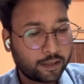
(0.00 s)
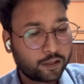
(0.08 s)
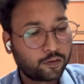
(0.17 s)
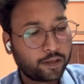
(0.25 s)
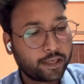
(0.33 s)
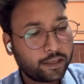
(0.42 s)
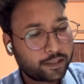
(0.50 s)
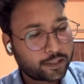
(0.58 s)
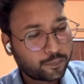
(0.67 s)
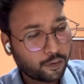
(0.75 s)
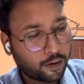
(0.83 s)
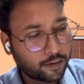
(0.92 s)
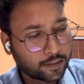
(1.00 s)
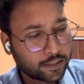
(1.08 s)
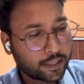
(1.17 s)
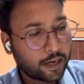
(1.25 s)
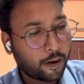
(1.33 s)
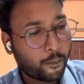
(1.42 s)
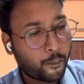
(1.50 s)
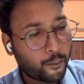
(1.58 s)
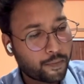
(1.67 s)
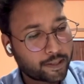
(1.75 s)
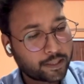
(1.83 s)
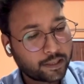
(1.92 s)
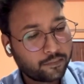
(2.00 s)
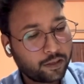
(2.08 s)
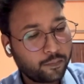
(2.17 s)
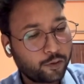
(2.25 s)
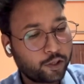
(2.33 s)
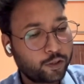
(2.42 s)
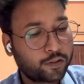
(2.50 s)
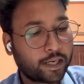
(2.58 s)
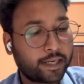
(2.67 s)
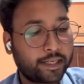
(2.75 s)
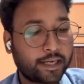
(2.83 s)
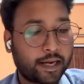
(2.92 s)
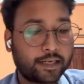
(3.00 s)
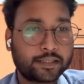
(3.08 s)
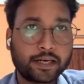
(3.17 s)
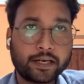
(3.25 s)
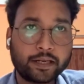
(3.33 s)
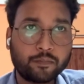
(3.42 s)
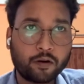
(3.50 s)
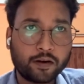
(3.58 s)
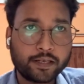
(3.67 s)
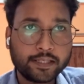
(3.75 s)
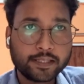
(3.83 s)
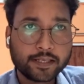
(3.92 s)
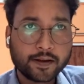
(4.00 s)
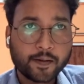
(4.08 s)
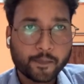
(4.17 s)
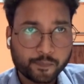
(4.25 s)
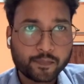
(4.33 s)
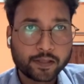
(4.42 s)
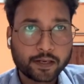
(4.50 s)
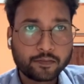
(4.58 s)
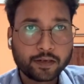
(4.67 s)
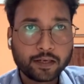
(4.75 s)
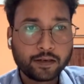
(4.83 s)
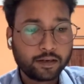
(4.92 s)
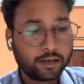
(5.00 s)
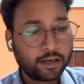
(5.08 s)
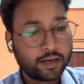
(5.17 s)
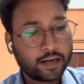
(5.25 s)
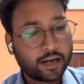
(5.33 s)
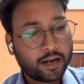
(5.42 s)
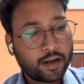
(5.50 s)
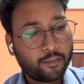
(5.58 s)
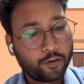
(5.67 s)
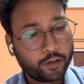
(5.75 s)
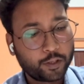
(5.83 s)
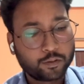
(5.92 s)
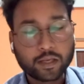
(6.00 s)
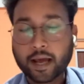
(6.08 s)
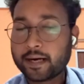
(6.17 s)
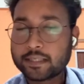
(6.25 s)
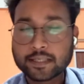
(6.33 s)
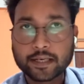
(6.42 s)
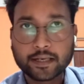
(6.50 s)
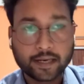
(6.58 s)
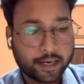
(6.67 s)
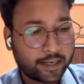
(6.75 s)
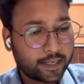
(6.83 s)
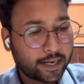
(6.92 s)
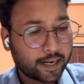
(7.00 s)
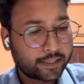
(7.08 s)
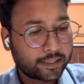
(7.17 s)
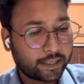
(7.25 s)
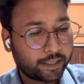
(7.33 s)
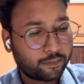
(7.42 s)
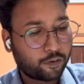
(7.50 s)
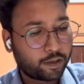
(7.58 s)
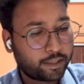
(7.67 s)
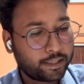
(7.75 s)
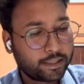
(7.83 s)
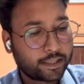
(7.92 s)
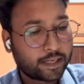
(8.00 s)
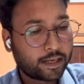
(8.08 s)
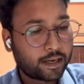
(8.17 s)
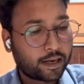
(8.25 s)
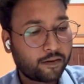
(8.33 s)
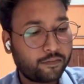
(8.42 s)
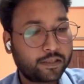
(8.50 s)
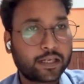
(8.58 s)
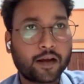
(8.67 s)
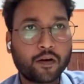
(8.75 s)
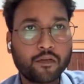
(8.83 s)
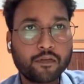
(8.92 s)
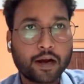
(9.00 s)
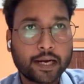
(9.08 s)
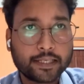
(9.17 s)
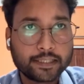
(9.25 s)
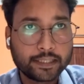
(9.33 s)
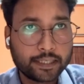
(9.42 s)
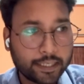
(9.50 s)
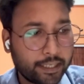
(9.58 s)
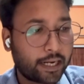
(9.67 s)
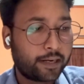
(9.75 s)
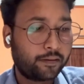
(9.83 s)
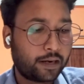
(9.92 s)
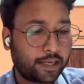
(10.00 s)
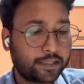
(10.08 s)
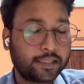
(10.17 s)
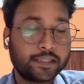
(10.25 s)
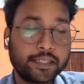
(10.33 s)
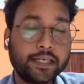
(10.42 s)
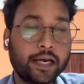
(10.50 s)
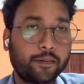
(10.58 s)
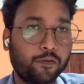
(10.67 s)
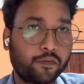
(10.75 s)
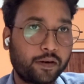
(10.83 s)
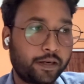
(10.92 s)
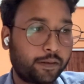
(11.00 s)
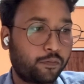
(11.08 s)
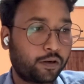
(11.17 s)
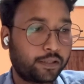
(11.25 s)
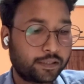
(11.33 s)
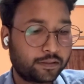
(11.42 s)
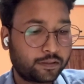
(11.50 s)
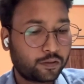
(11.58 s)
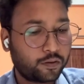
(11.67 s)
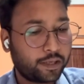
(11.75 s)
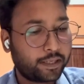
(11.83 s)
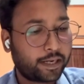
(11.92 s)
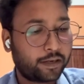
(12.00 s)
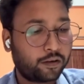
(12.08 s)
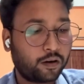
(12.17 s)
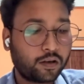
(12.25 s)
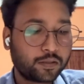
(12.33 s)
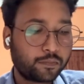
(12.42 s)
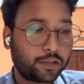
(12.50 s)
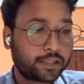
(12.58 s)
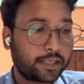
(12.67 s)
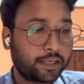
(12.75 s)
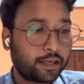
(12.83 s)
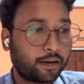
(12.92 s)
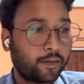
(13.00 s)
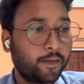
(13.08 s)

So in response, mother will produce anti-Rh antibodies. Mother will produce Rh and anti-Rh antibodies which are of IgG type of antibodies. So it can cross placenta.